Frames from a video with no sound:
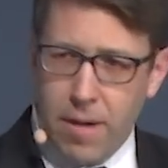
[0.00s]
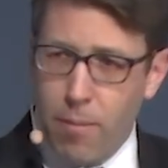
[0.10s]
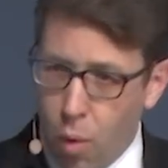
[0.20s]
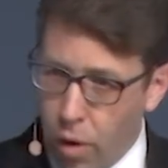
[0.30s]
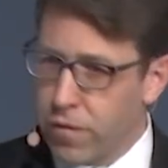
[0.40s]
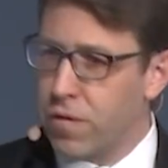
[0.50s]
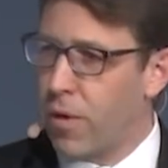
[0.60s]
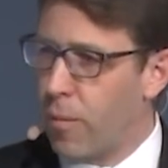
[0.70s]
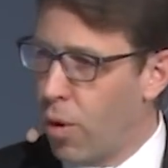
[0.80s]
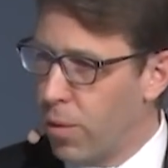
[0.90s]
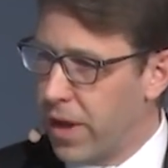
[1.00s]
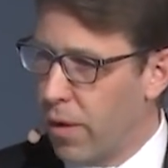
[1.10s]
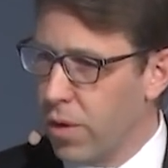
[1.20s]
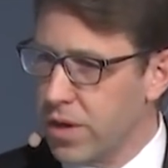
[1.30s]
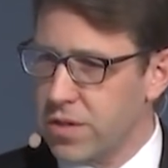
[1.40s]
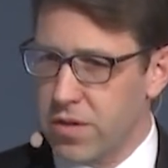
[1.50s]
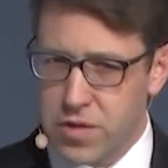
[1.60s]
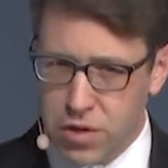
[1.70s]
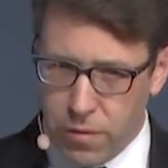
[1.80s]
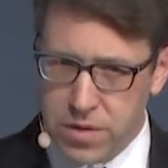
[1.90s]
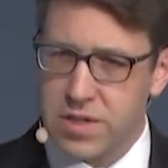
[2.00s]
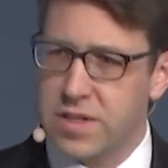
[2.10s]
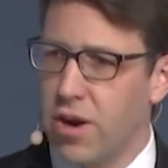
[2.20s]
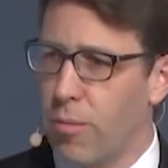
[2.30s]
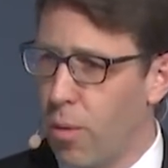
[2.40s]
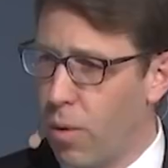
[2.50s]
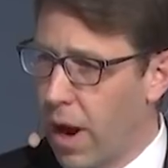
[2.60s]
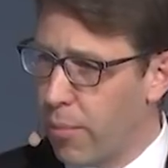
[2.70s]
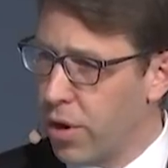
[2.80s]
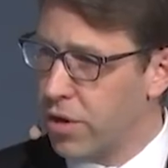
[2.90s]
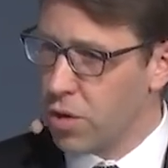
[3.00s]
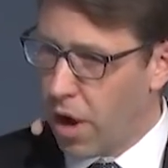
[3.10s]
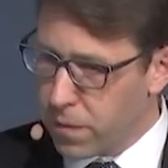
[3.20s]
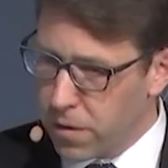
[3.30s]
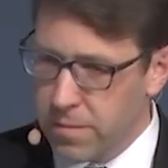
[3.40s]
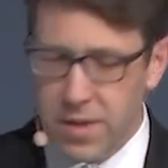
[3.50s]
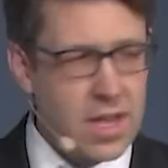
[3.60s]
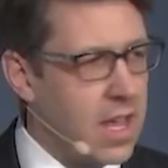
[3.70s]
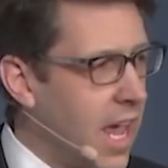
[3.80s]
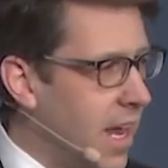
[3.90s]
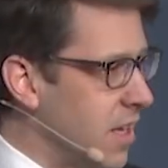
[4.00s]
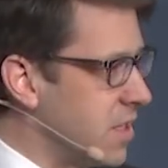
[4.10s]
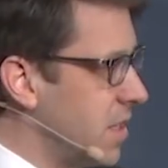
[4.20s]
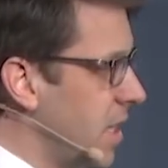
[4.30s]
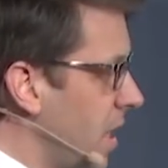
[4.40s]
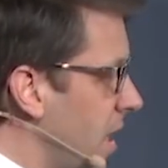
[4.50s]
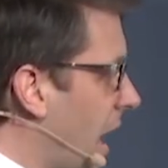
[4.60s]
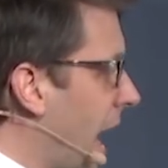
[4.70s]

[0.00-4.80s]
more from our mobile networks or services that our mobile operators offer, and as the